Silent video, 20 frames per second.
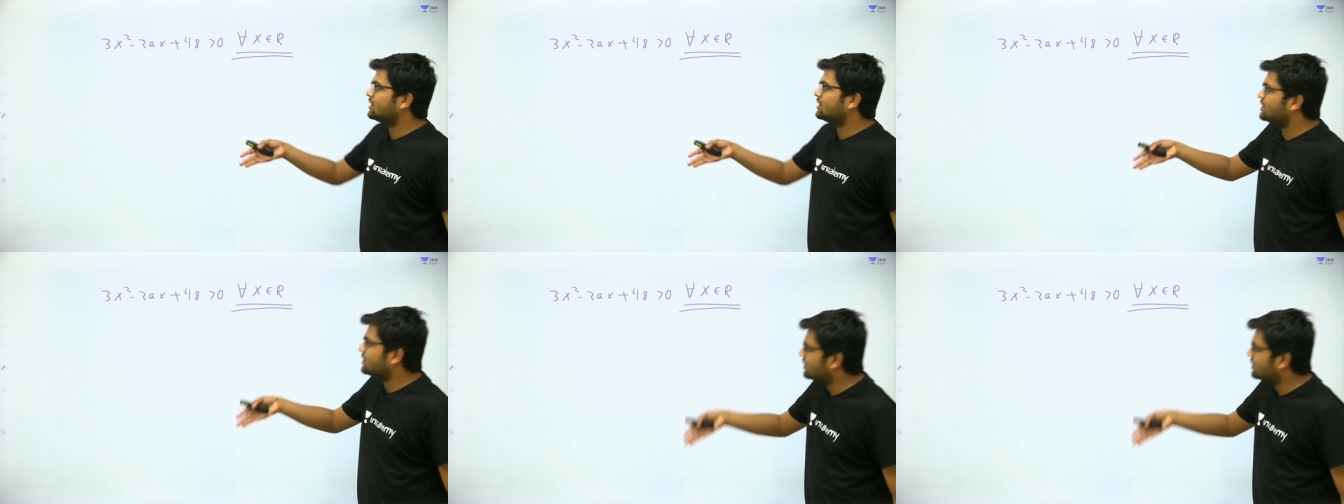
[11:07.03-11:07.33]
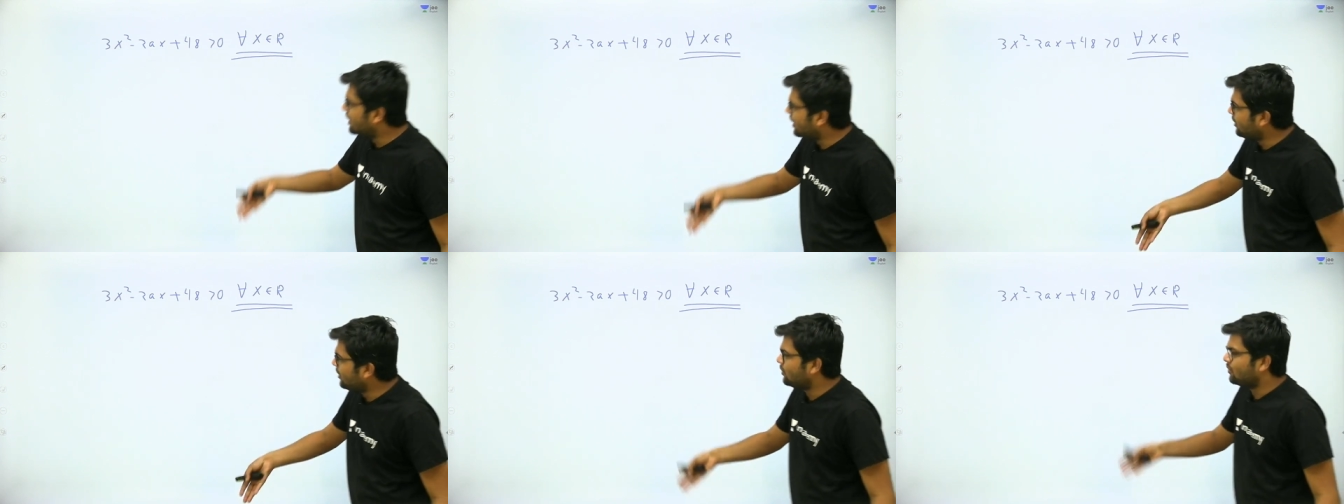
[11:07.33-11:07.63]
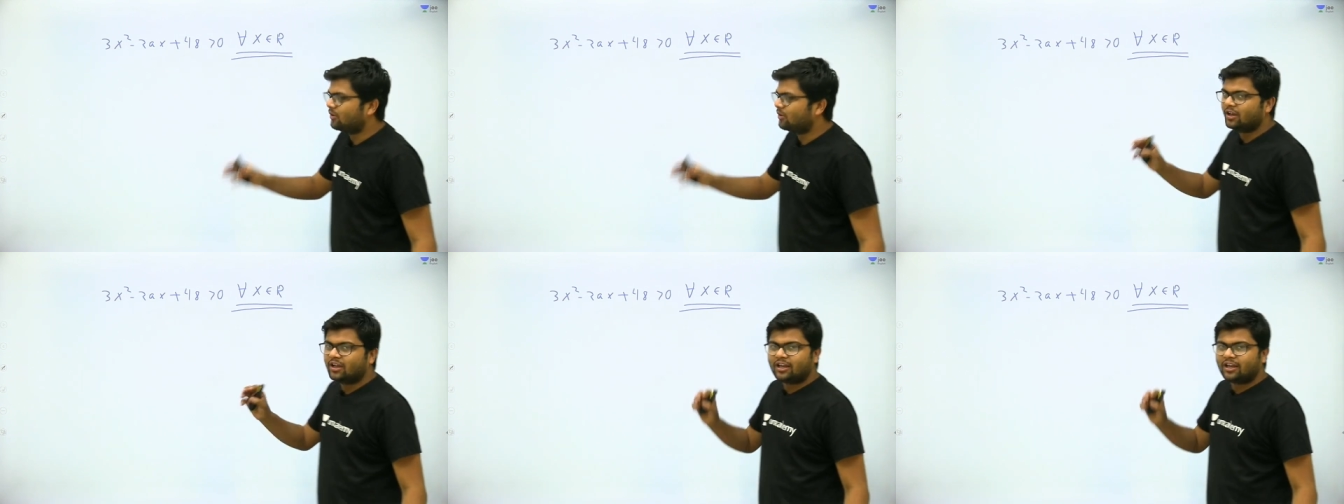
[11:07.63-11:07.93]

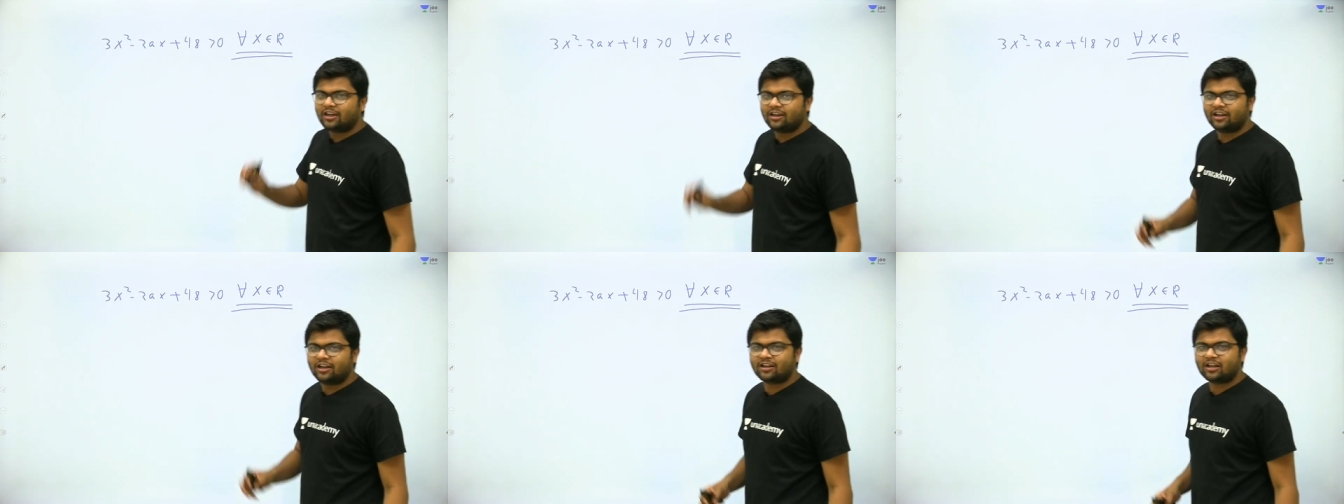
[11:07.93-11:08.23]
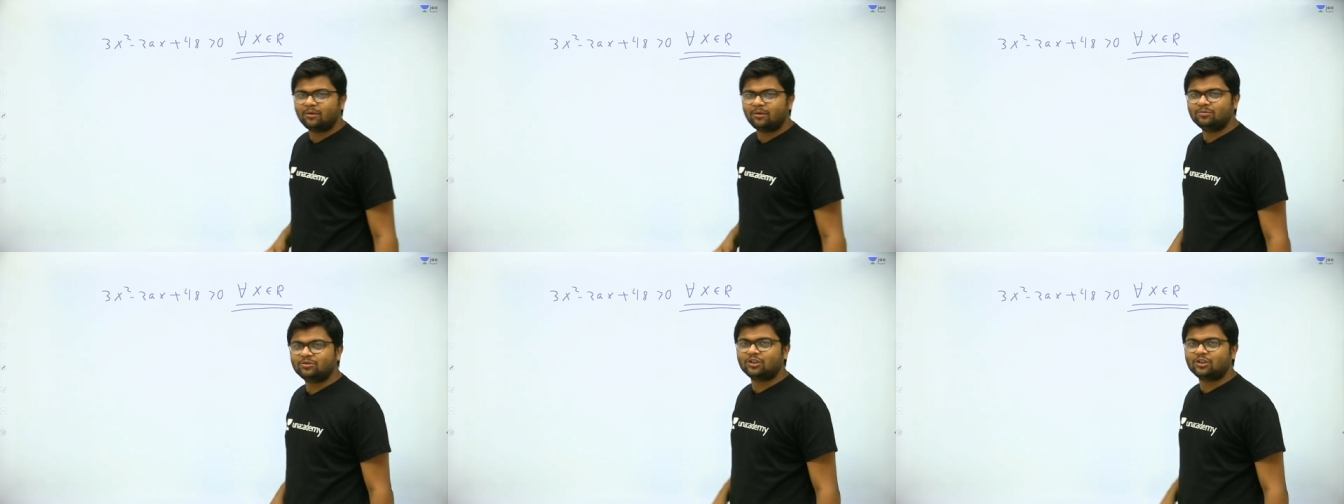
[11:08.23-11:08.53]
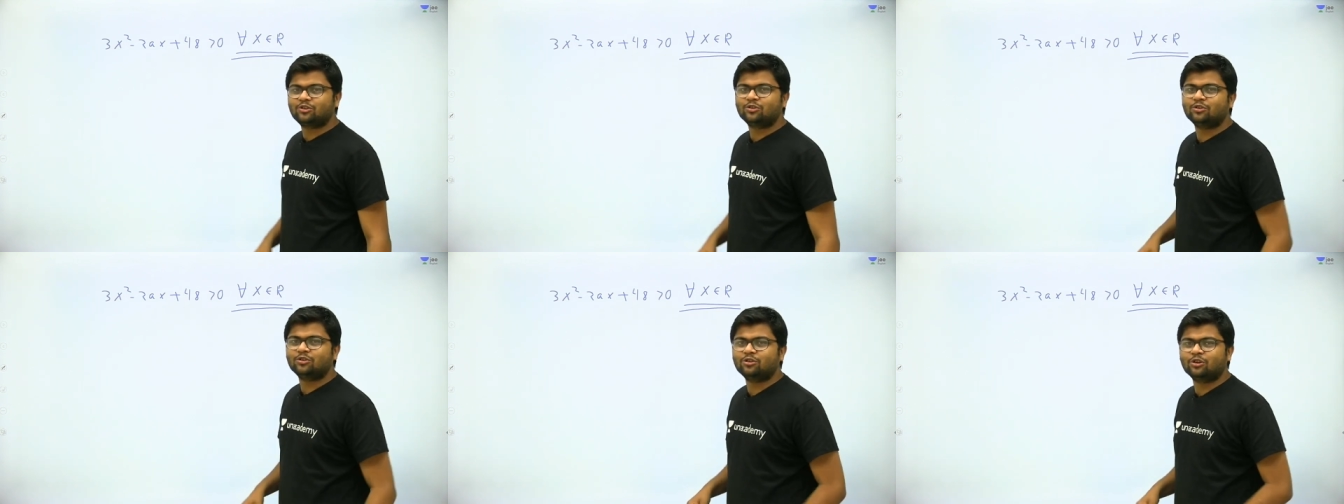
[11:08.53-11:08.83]
Now, here comes
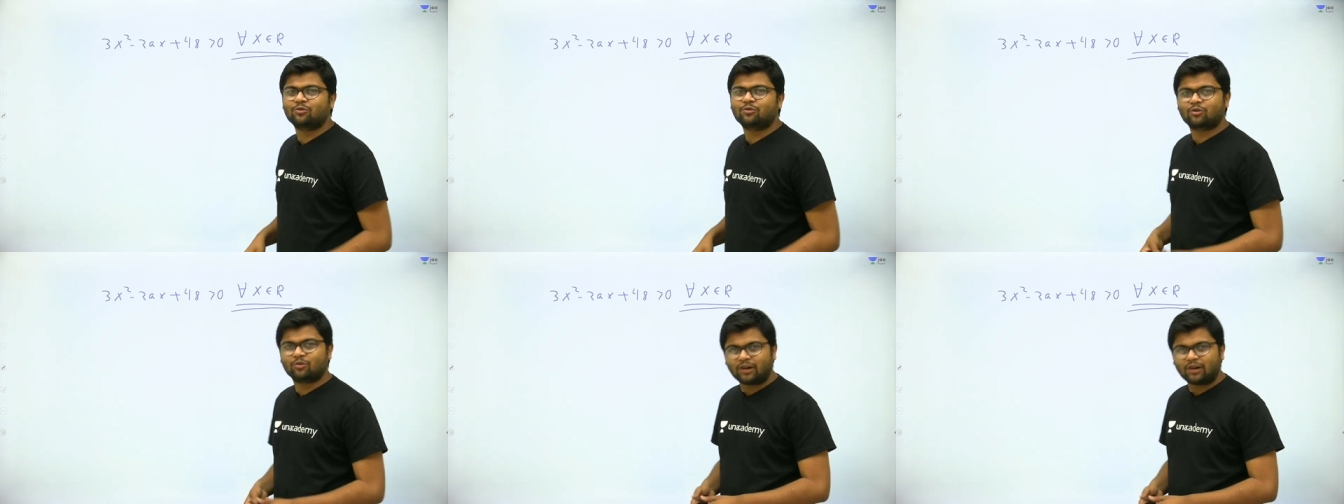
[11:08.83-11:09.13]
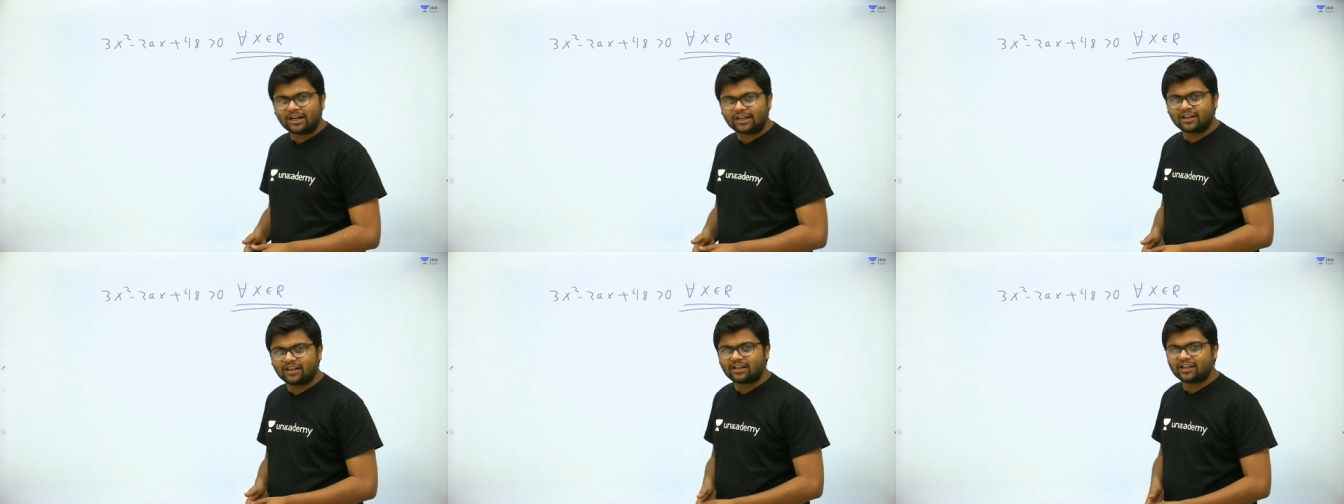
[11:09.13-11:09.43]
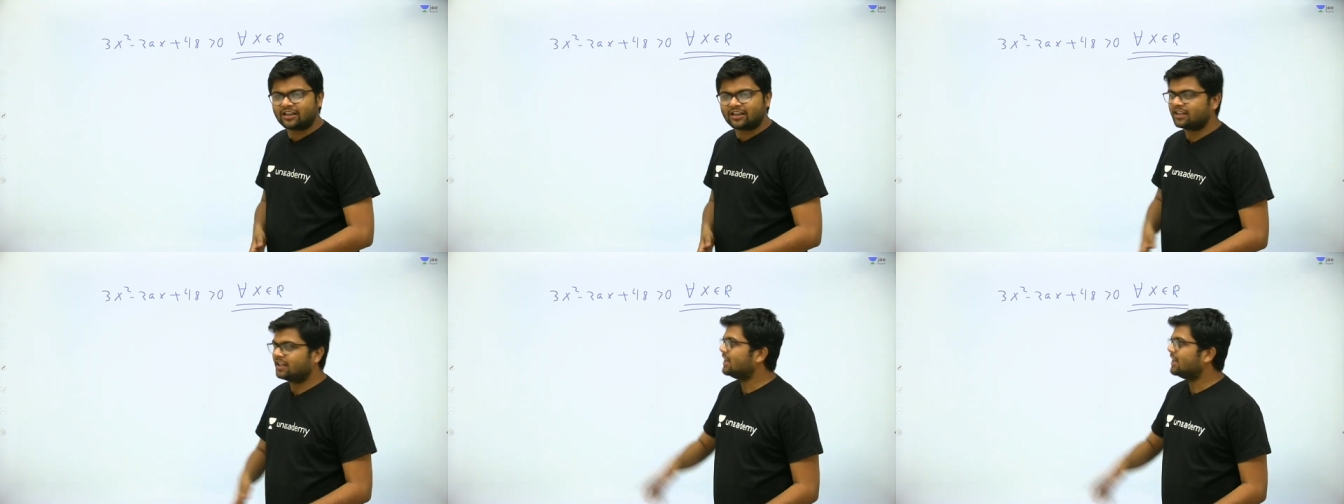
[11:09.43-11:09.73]
the theory of
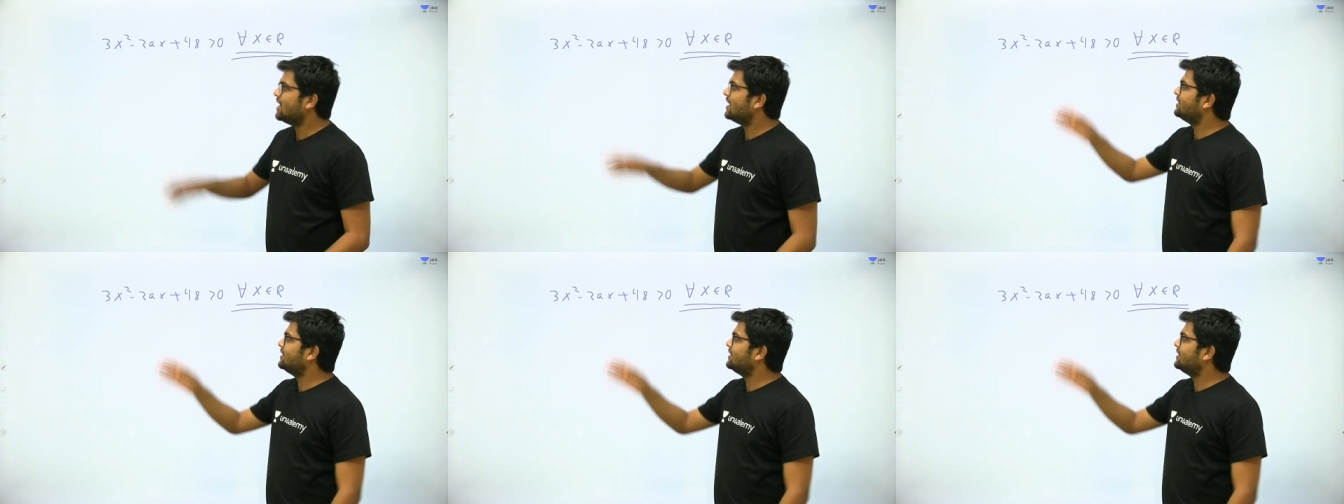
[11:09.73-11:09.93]
quadratic,